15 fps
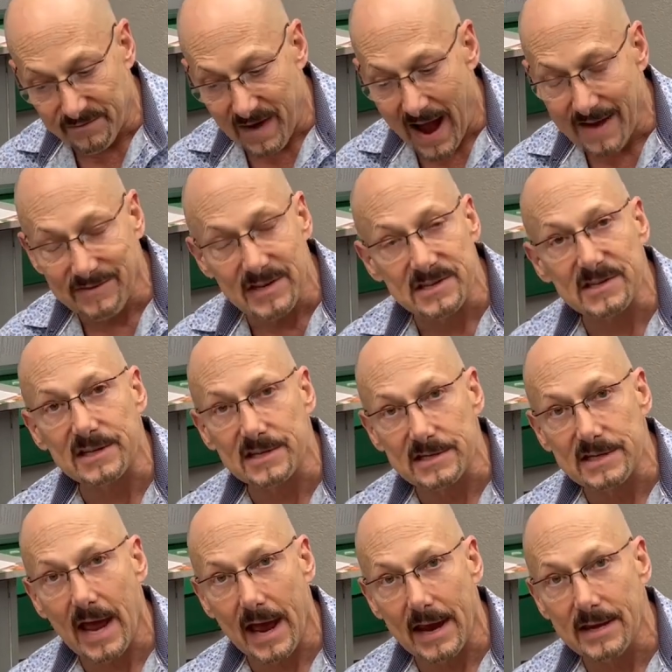five to six
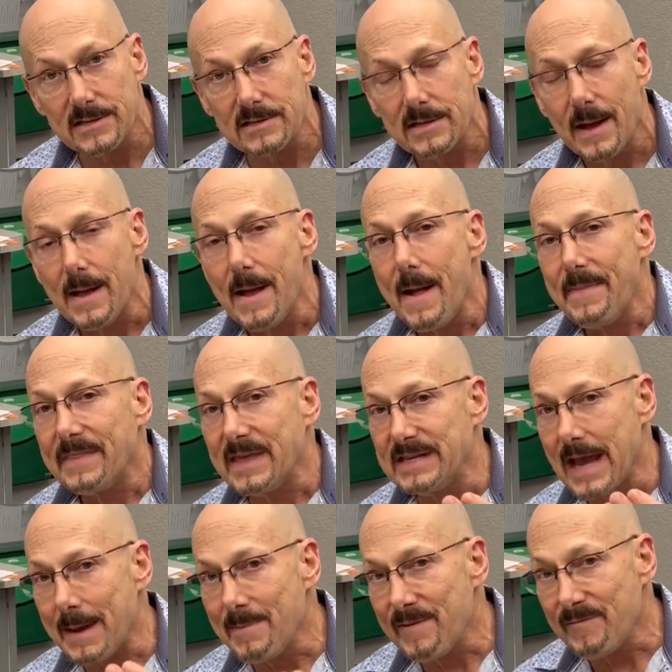days. The
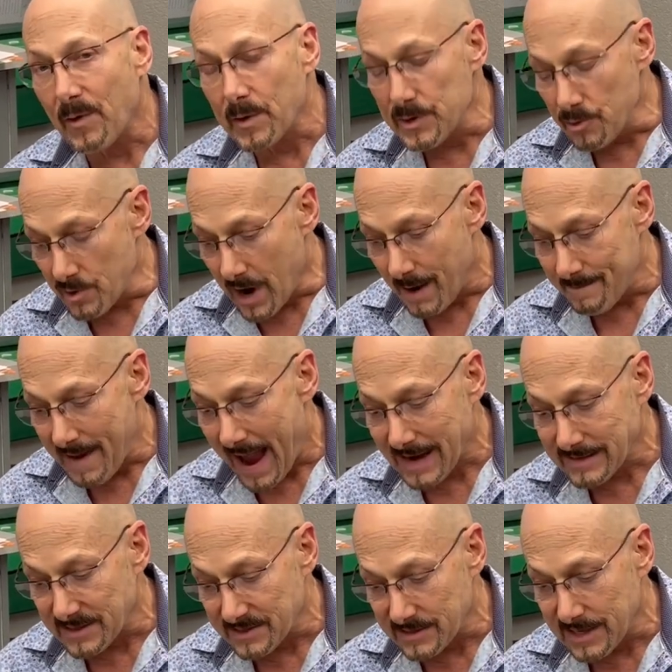day before you come back
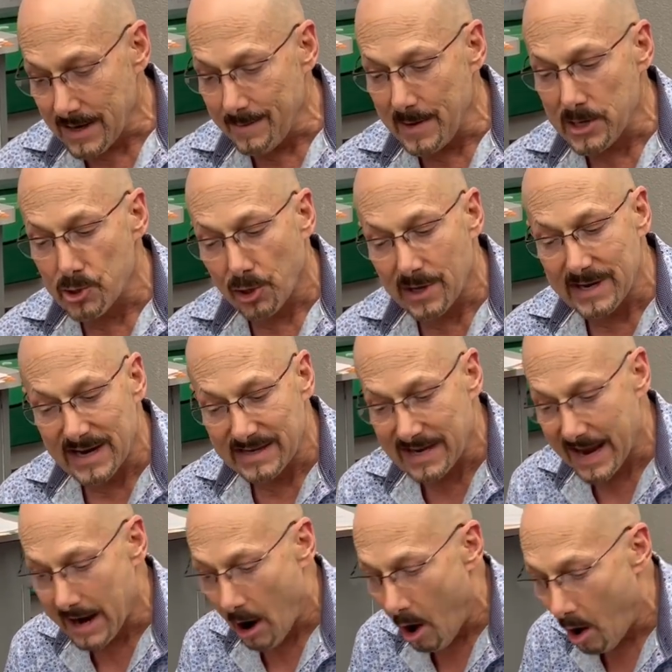to see me, you're going to
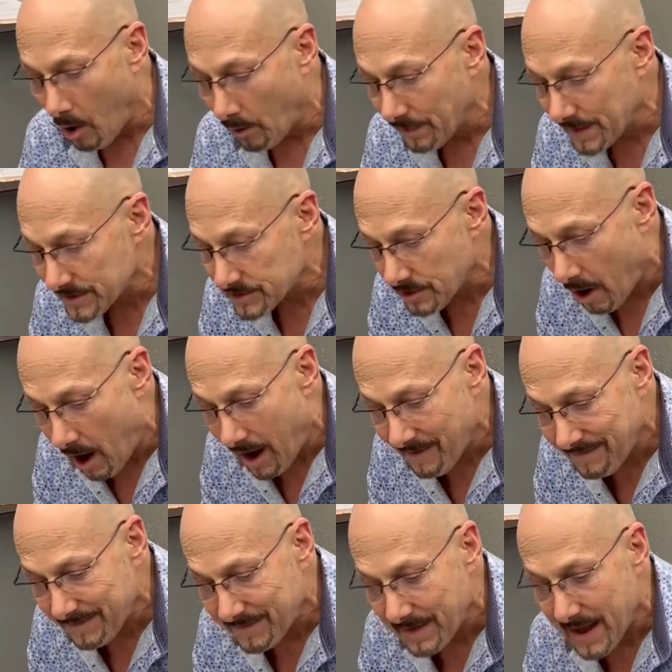take all this
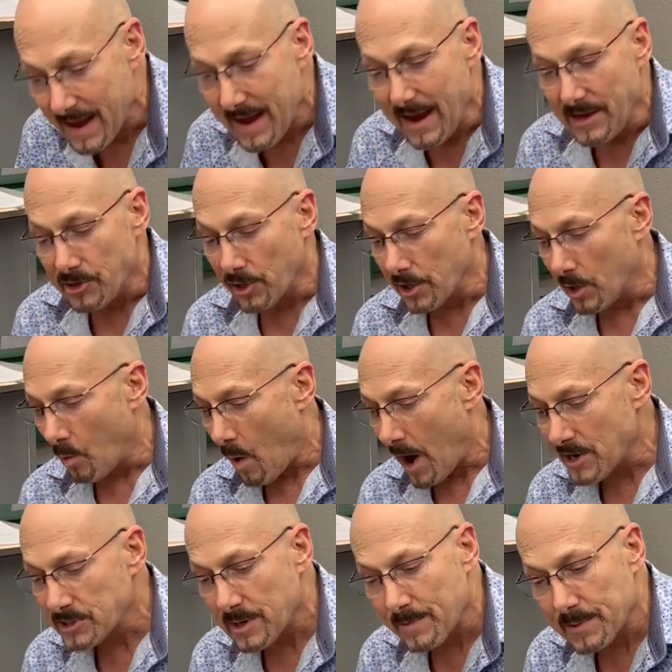off. You're going to
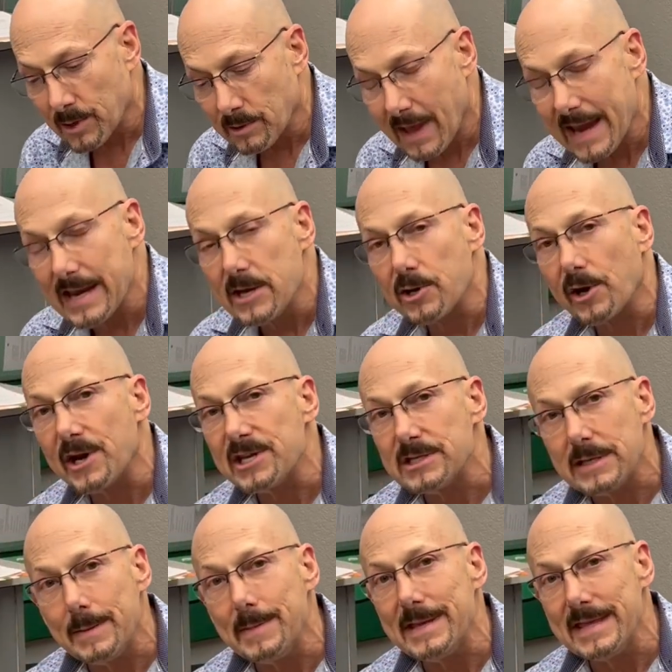wash up your leg and you're going to
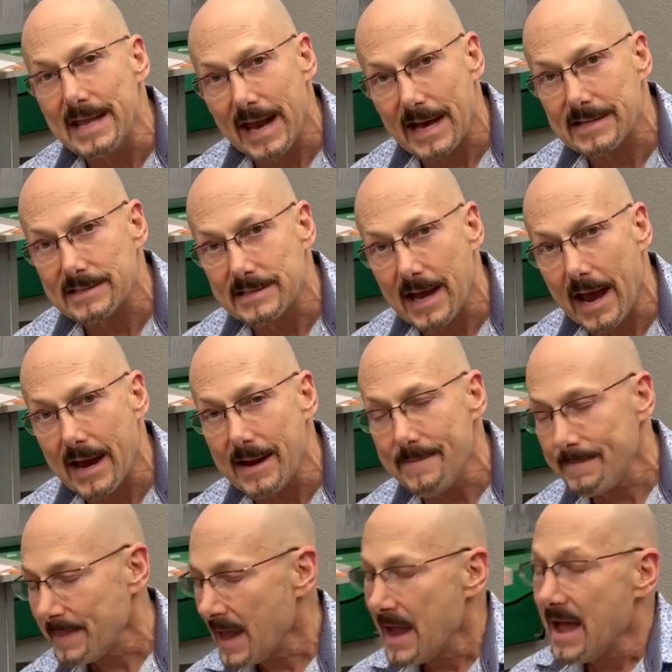see me the next day.
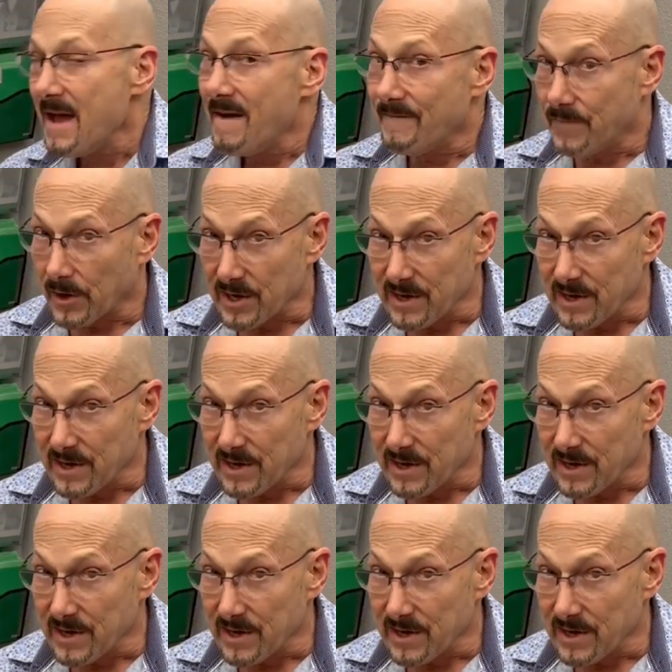For